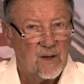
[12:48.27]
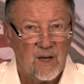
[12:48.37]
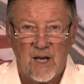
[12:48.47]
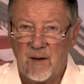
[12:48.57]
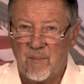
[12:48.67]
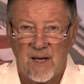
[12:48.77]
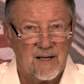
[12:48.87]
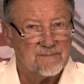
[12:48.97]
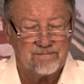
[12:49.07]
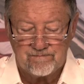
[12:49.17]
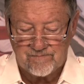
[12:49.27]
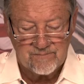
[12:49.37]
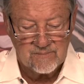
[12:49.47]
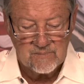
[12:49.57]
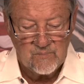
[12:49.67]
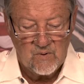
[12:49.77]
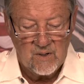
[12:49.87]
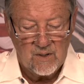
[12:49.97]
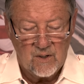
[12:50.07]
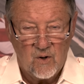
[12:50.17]
Amen.
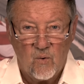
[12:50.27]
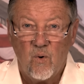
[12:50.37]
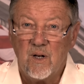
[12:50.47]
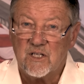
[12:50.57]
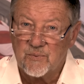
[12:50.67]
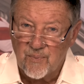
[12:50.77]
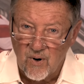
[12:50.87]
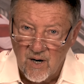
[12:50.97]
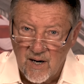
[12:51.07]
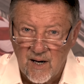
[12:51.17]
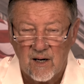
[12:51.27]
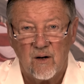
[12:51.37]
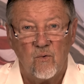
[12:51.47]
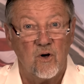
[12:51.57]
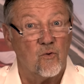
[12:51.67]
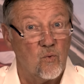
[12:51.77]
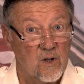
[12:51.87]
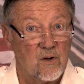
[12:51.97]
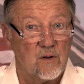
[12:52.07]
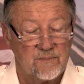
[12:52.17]
Well, let's pray with
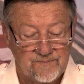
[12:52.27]
Will.